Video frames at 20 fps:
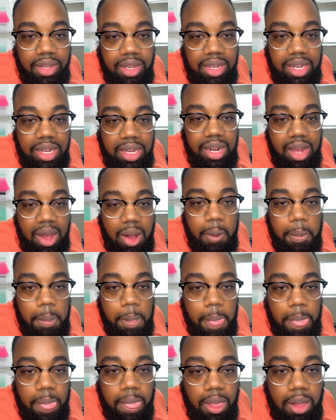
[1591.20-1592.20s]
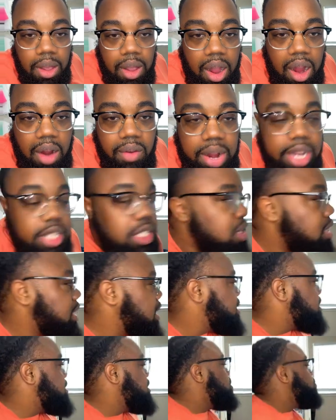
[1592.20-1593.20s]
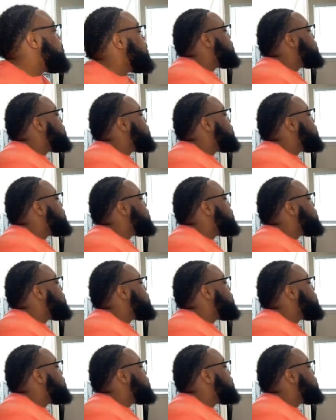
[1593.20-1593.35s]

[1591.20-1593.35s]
You know? All right, so let's see